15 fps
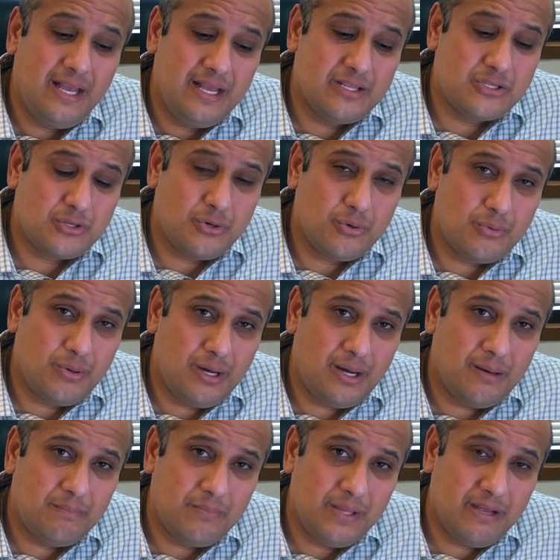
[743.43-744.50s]
And so
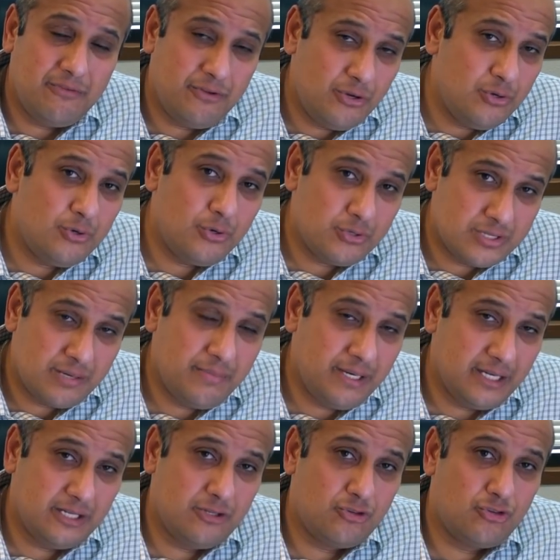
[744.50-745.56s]
if you know some
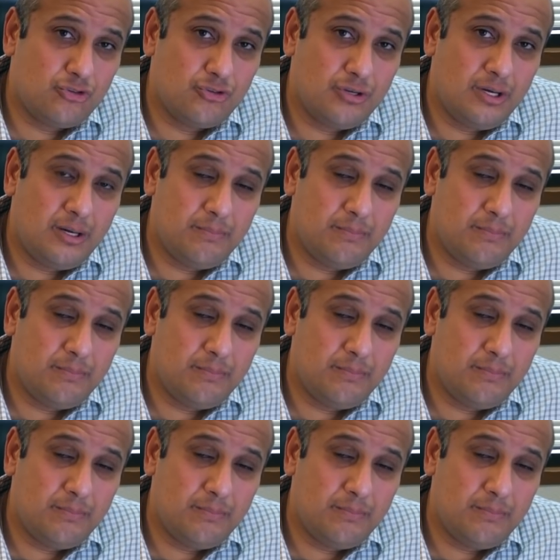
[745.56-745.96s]
English,